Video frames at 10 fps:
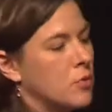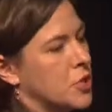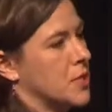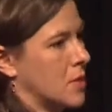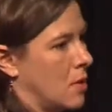which
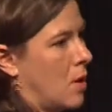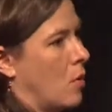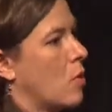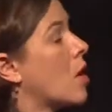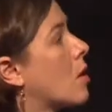is
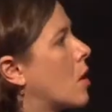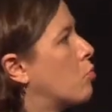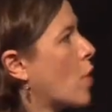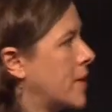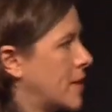a
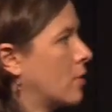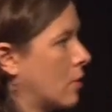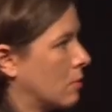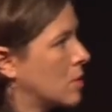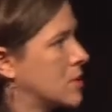breakdown
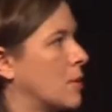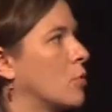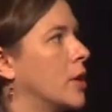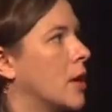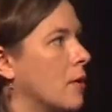or
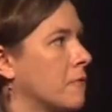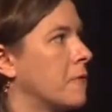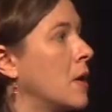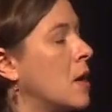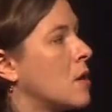summary of
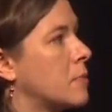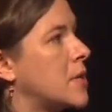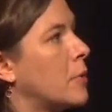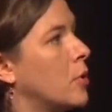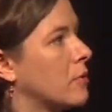the
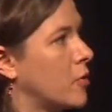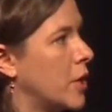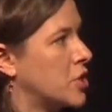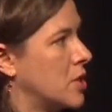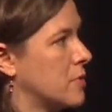metabolomic
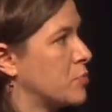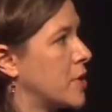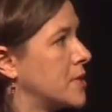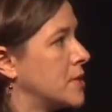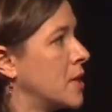variation that was
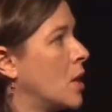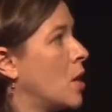present,